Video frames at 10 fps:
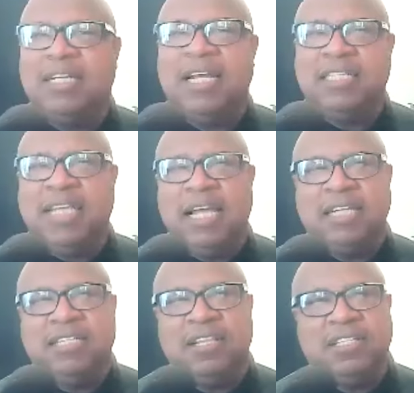Today's
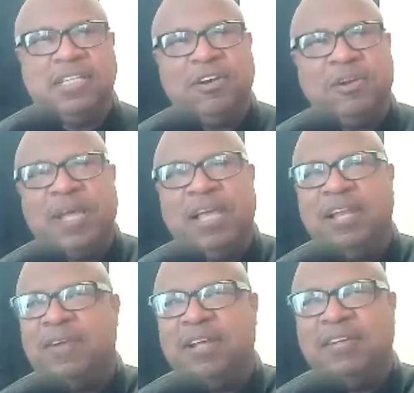guest on the Cedric
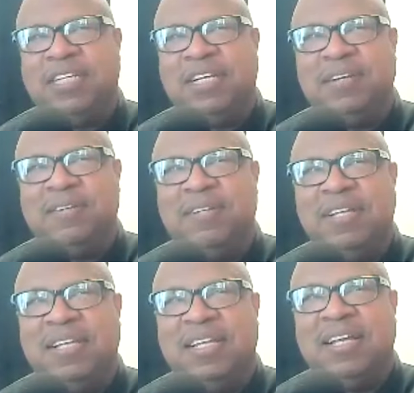Bailey Radio Show,
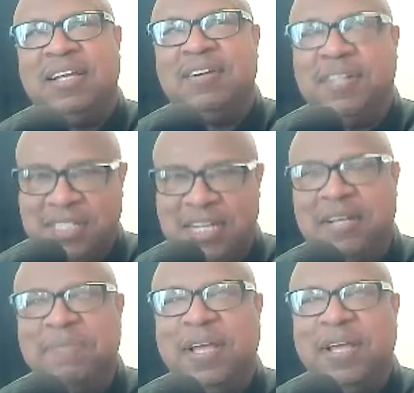
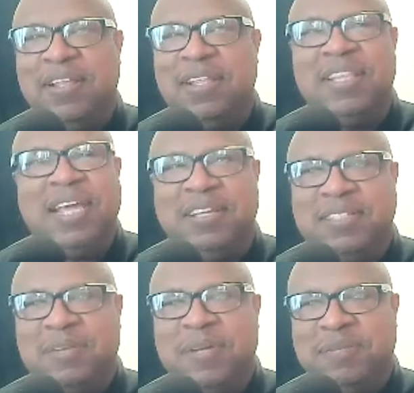Christina Bell. Thank you
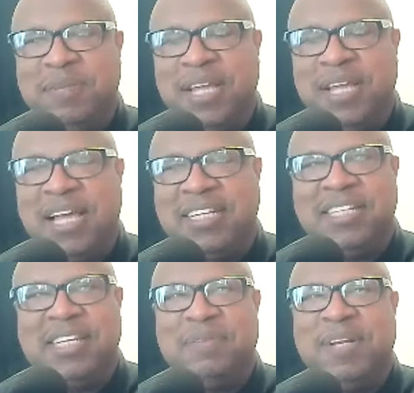so much, and may God
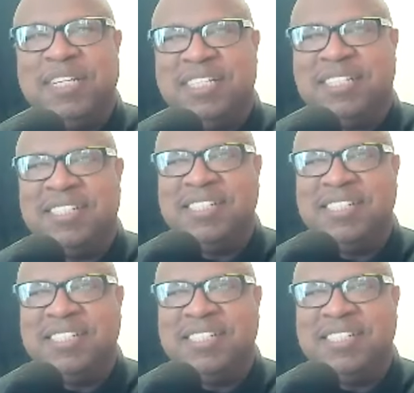continue to bless you.